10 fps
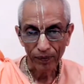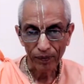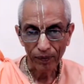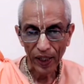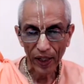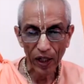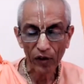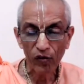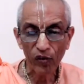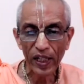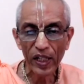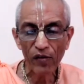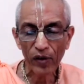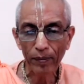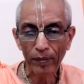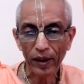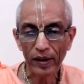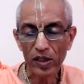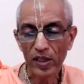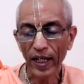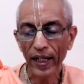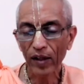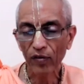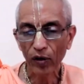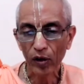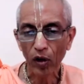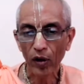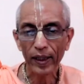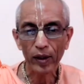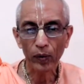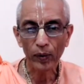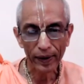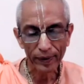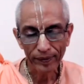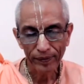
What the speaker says: They are not free from the desire for lording over.